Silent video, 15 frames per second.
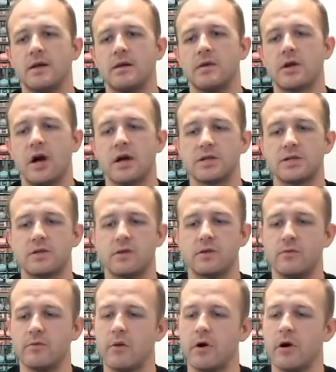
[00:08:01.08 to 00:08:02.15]

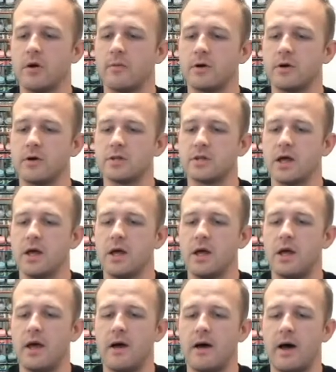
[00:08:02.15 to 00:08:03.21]
costume armors,
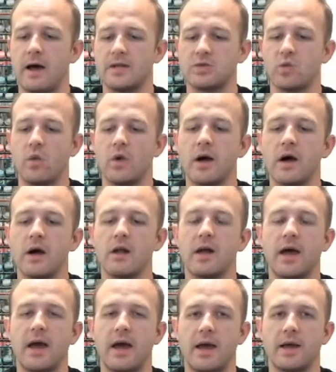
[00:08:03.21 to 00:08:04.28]
as
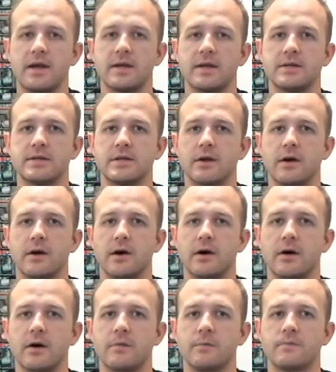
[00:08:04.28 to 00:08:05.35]
well as
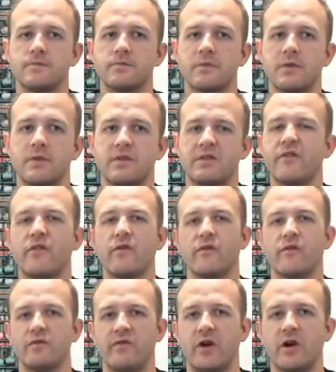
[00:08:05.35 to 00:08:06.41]

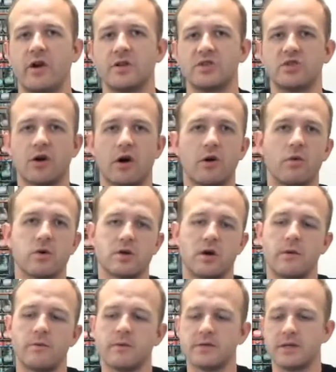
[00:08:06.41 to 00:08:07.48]
different various Star Wars
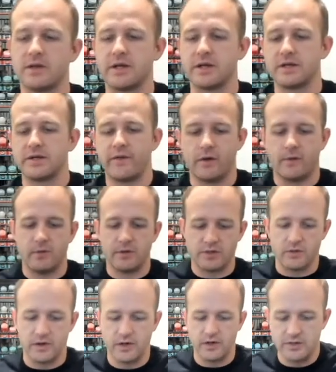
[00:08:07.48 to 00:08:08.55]
armors and things available as
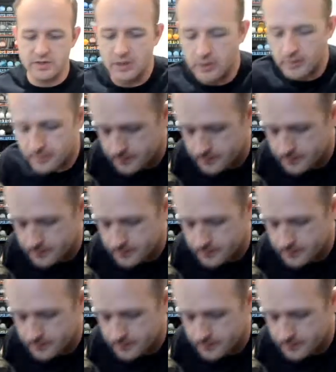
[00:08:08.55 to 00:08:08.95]
well. So